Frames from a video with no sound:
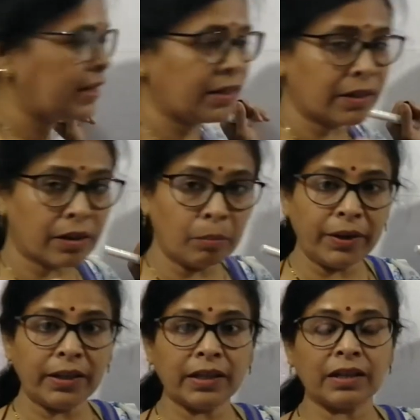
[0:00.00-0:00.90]
there is little
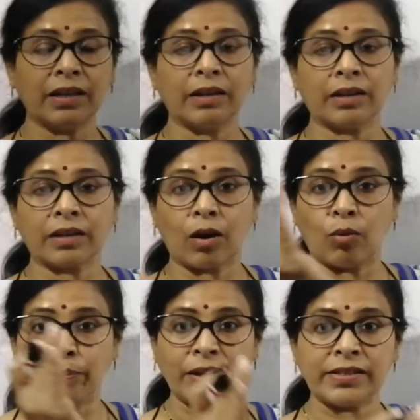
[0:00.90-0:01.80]
bit
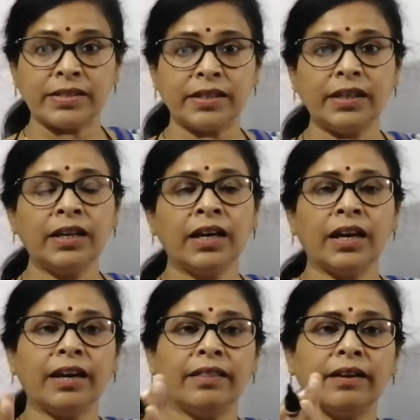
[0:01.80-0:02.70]
complexity
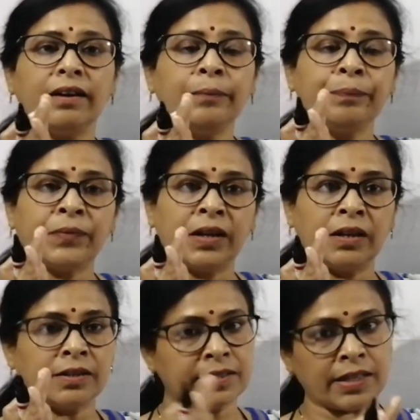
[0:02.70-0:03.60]
in
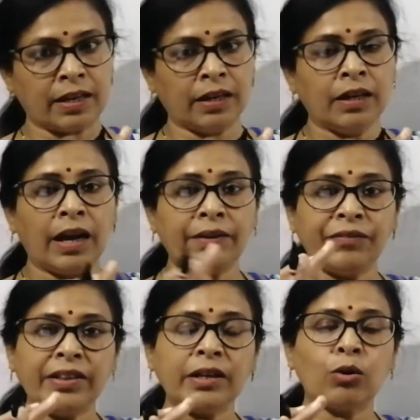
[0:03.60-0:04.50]
the cell, and
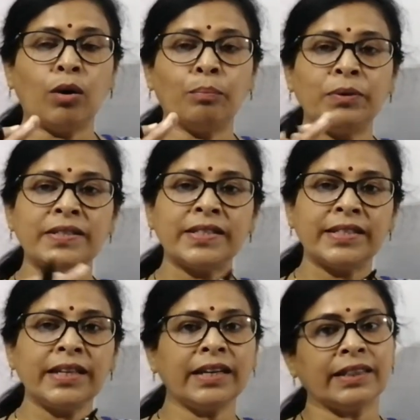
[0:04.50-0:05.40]
when the
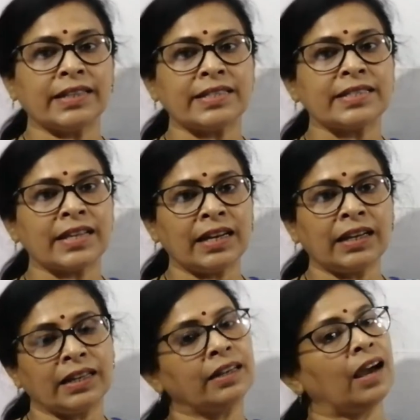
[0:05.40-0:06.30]
complexity in the cell
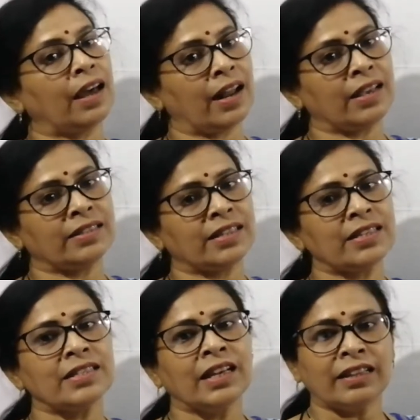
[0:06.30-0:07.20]

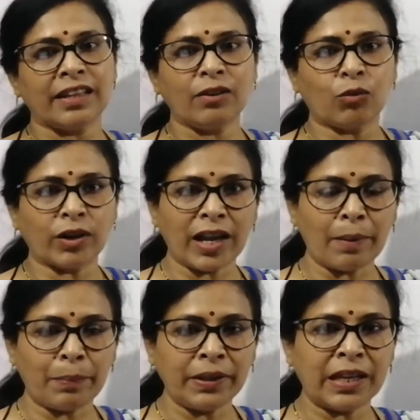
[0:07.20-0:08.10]
arises, then what
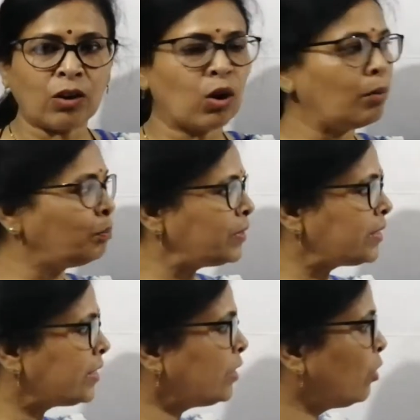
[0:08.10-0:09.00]
happens? The
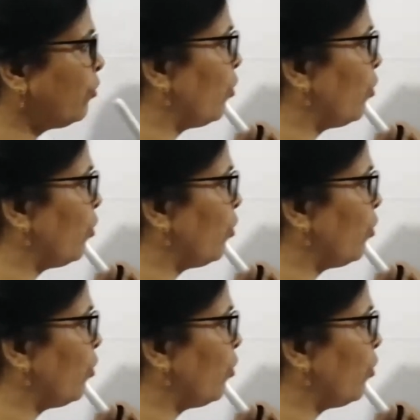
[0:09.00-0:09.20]
complexity of